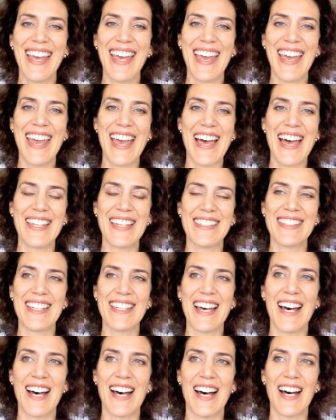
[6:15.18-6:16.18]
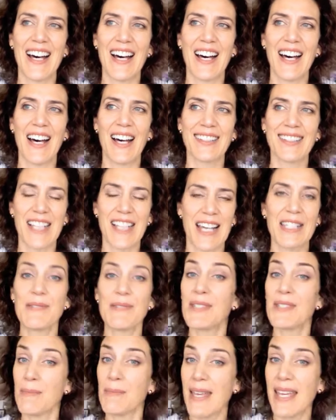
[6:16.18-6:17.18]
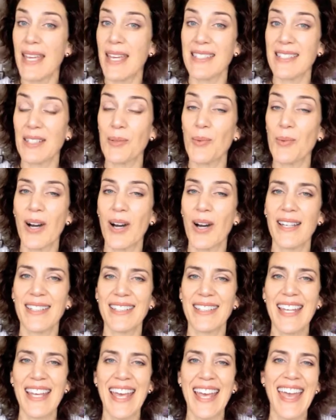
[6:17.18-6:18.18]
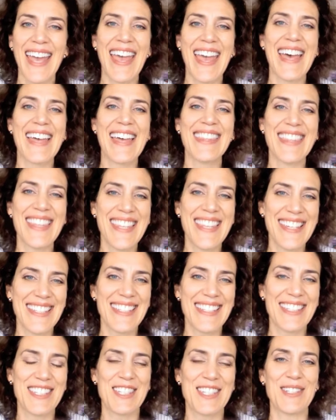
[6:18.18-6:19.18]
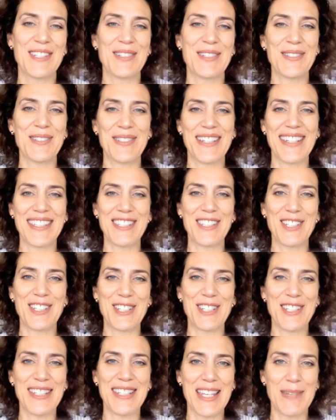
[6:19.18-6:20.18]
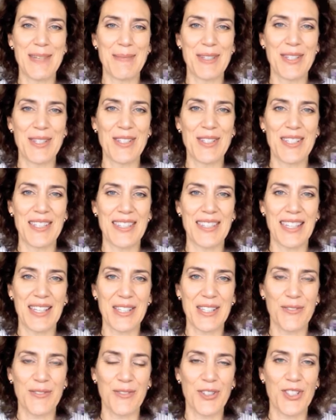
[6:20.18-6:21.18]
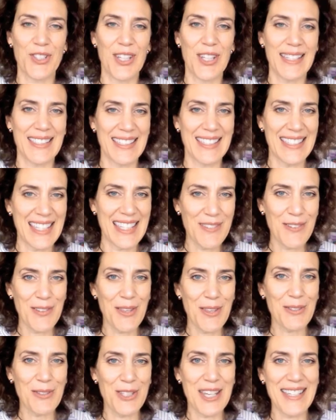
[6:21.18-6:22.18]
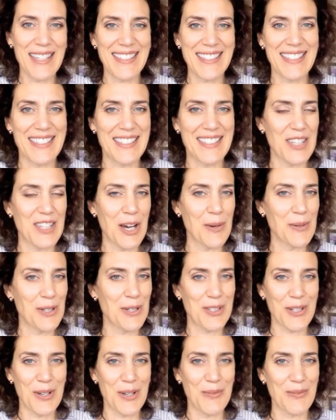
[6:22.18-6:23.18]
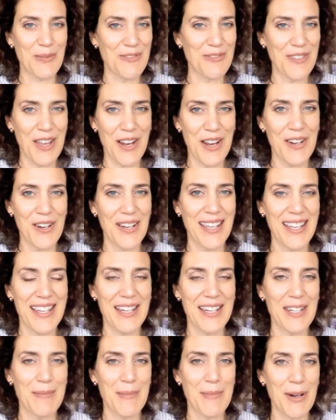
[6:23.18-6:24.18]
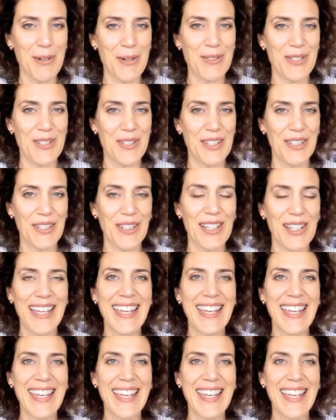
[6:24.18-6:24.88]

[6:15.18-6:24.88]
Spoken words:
and kind of an amazing one. And this, too, is a good image to think of for Justice. Even though Justice is always shown very unemotional,